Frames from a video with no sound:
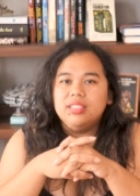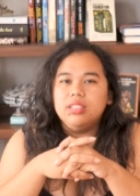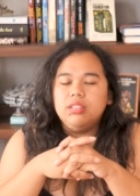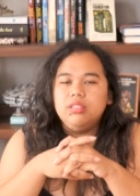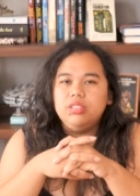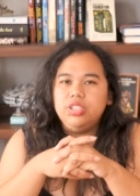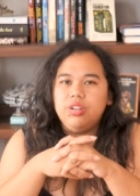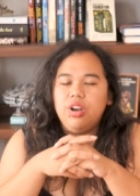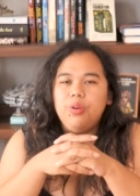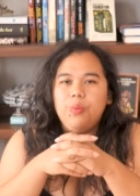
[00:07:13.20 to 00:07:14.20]
So, you
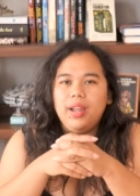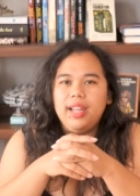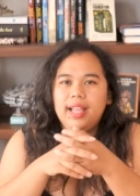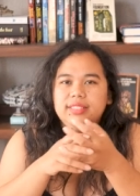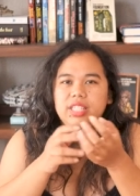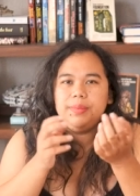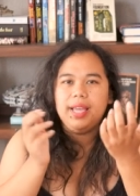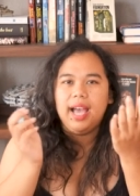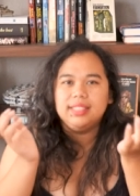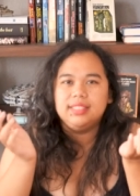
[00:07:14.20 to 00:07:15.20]
know, on one hand, Jamie
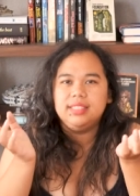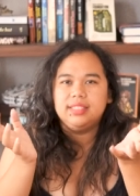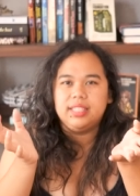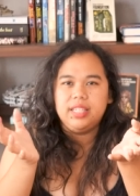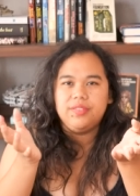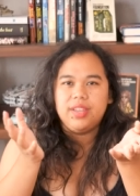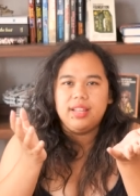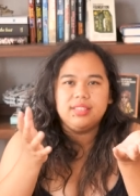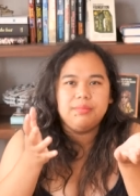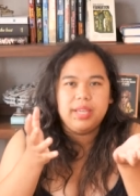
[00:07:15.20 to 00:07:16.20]
has this gift
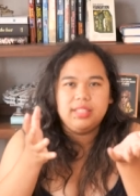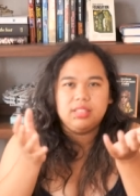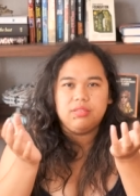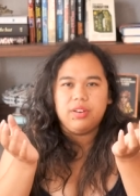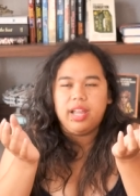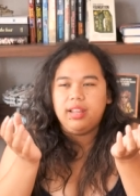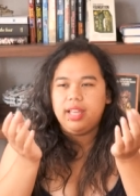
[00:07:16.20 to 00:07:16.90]
that is amazing, right?